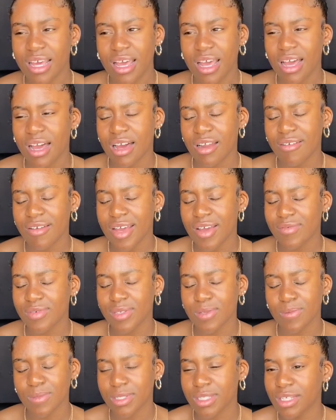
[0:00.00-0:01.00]
I don't have a
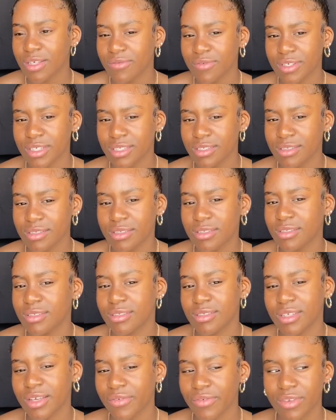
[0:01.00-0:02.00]
specific
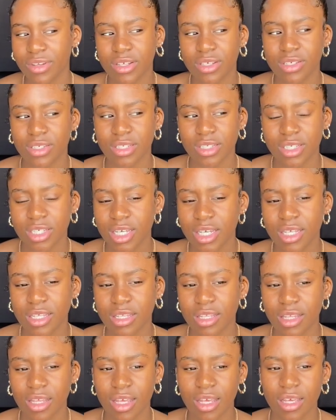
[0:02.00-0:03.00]
definition of cheating.
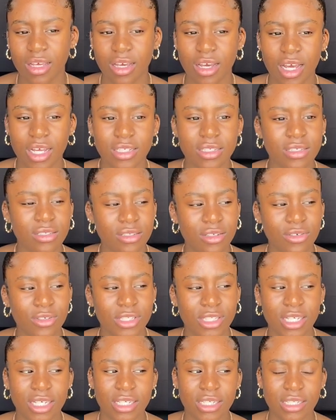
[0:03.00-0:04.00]
Like, I just know it's
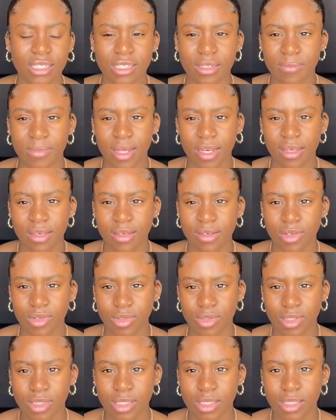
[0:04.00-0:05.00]
texting somebody else.
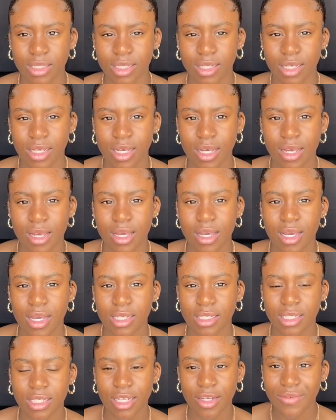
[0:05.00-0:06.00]

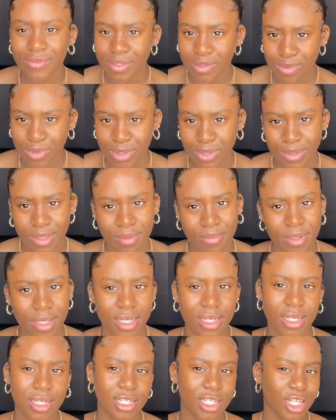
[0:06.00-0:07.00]
It's a difference between
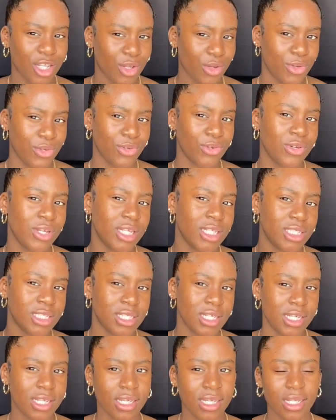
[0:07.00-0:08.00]
being disloyal and
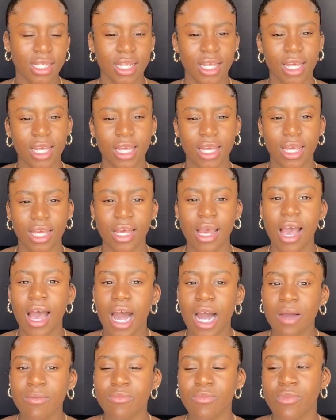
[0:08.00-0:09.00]
cheating. And
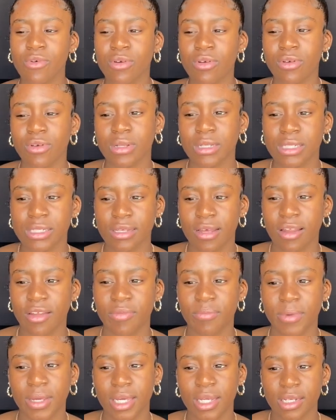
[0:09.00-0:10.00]
I'm more on the side of
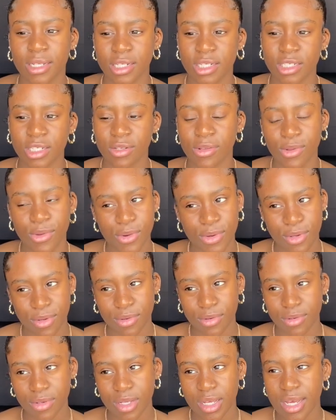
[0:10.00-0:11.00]
being
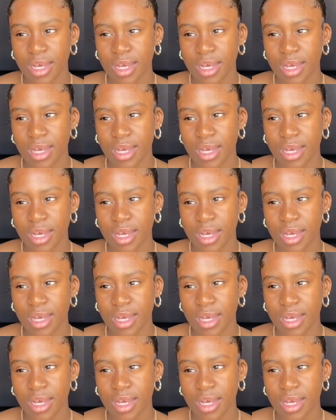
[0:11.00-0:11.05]
disloyal.